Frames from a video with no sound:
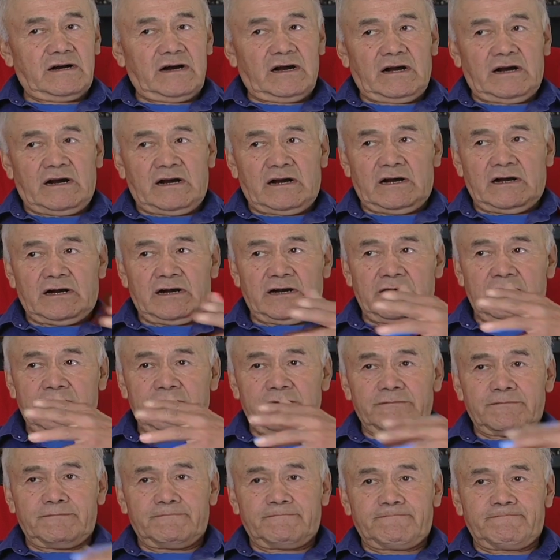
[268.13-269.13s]

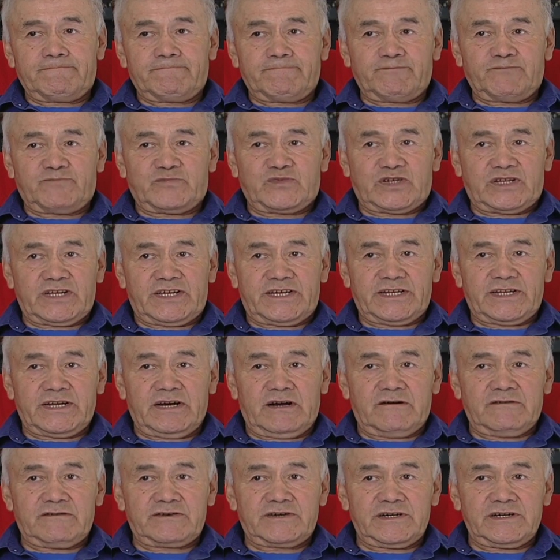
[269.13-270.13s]
to get
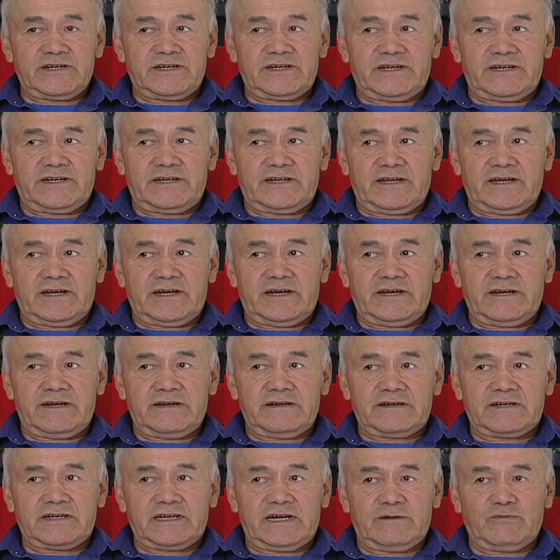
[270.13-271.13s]
out there and
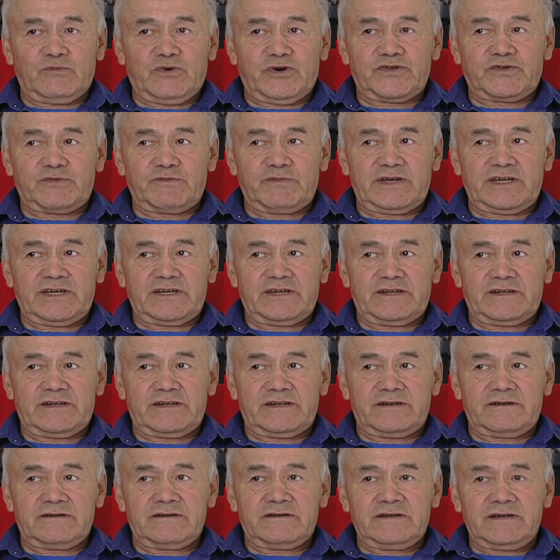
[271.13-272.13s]
come with me,
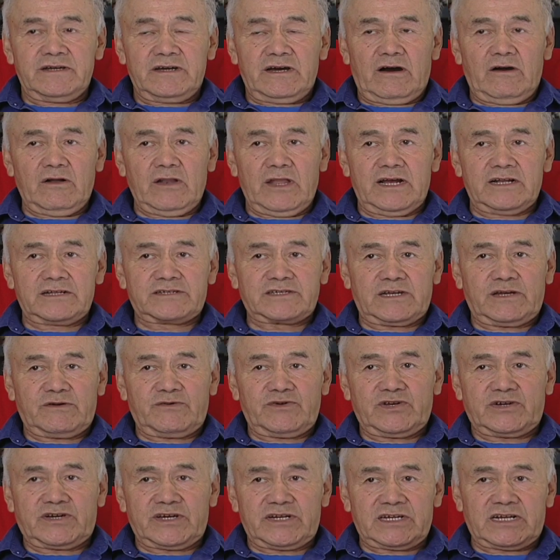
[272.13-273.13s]
and all I say,
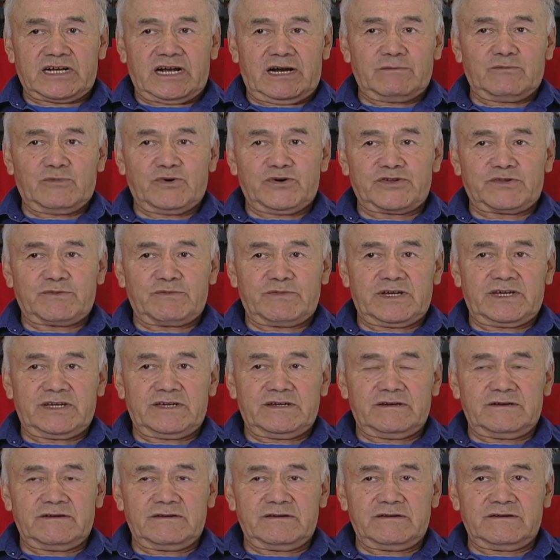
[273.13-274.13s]
you can come with
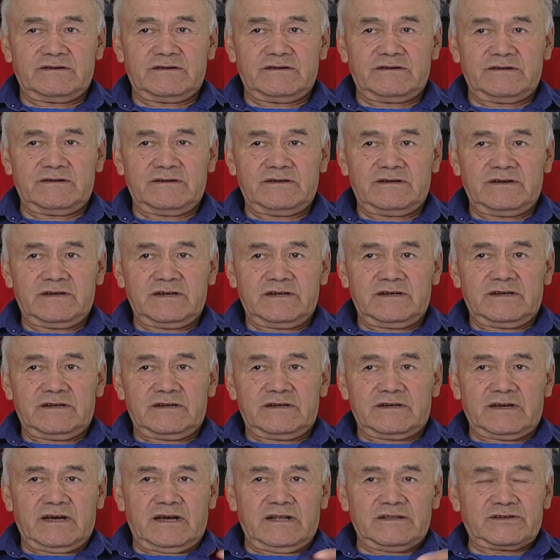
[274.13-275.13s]
me,
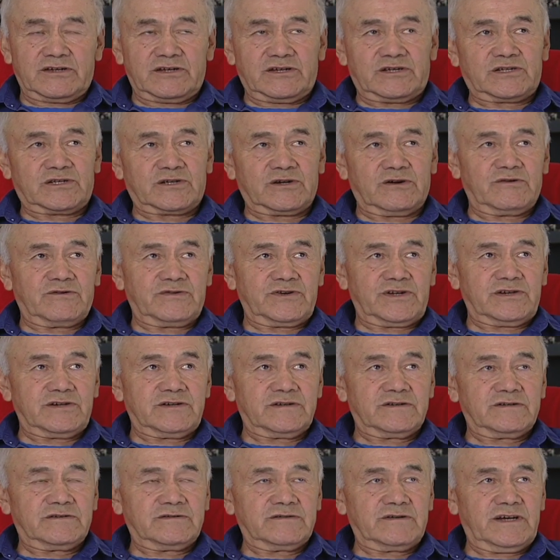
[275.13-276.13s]
I'll just show
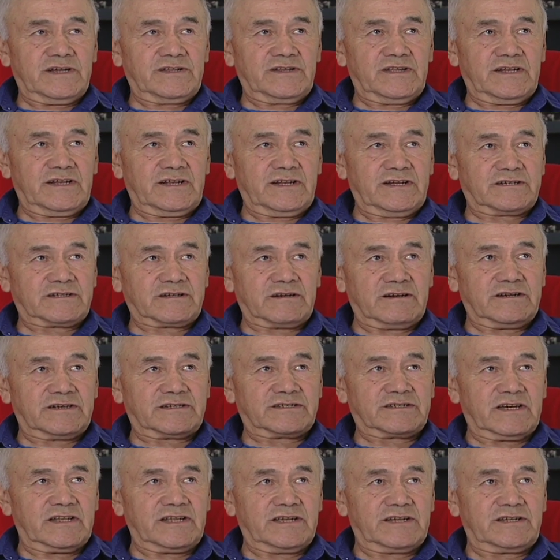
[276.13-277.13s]
you, and then they start
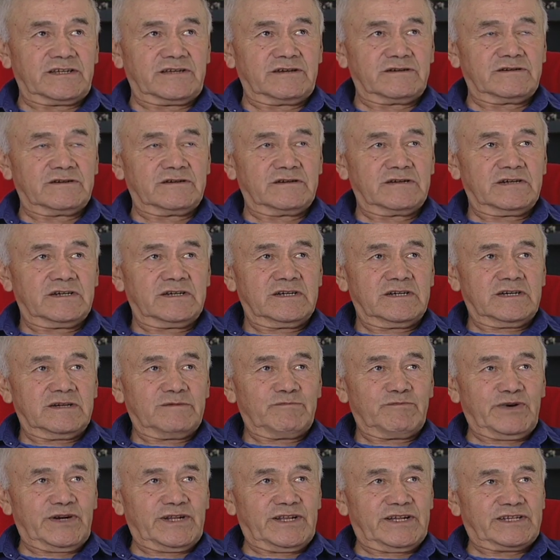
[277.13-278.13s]
telling you,
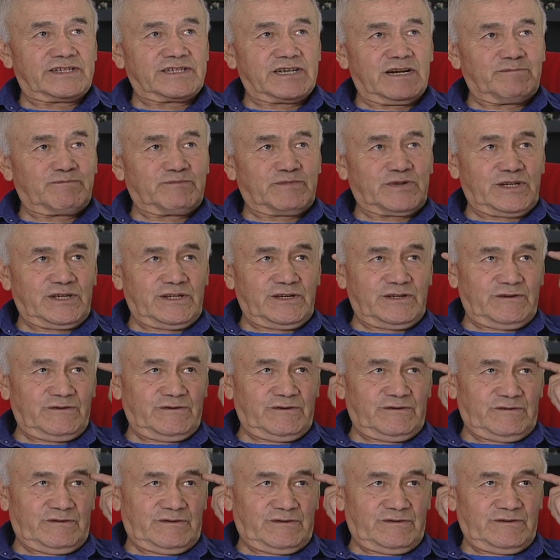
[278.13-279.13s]
but it's up to
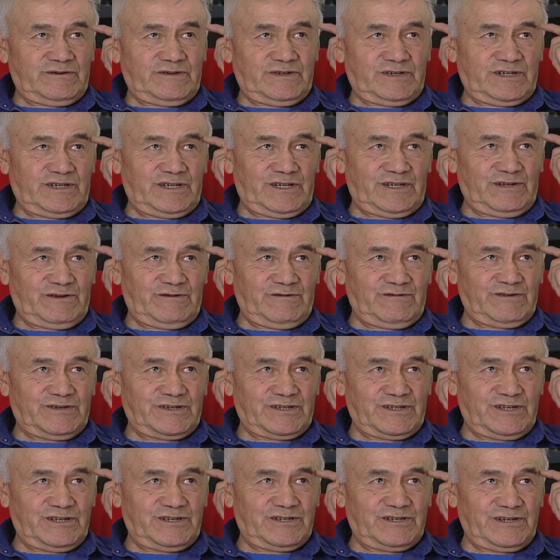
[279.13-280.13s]
you to use
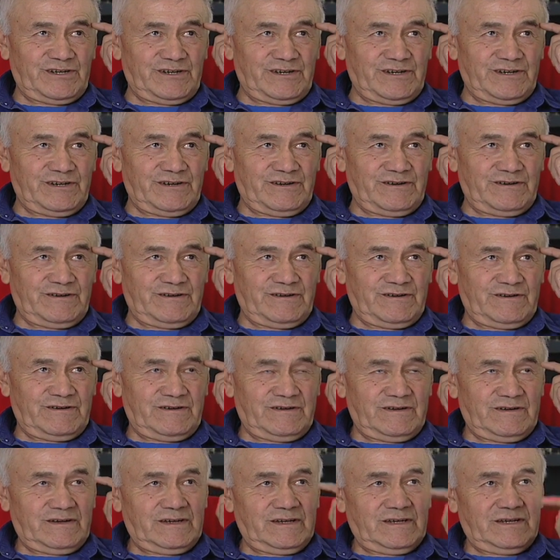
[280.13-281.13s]
this year.
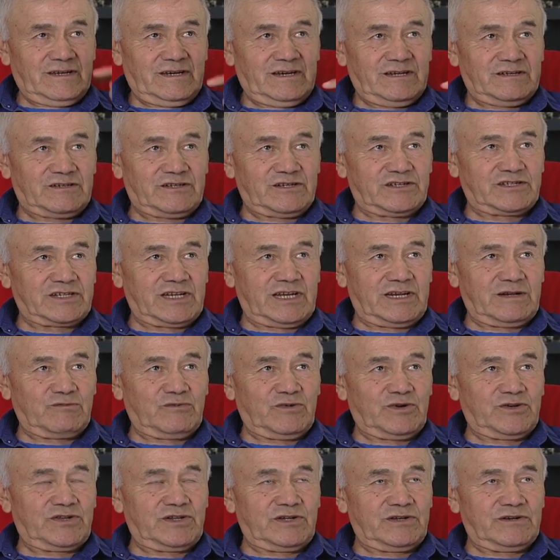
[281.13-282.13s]
It's the same
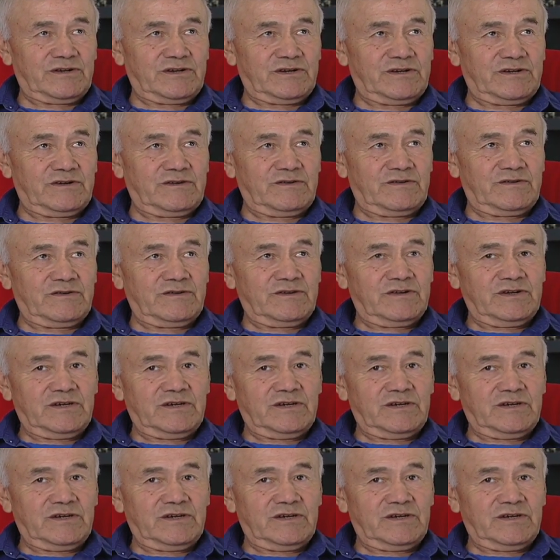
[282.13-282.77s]
with your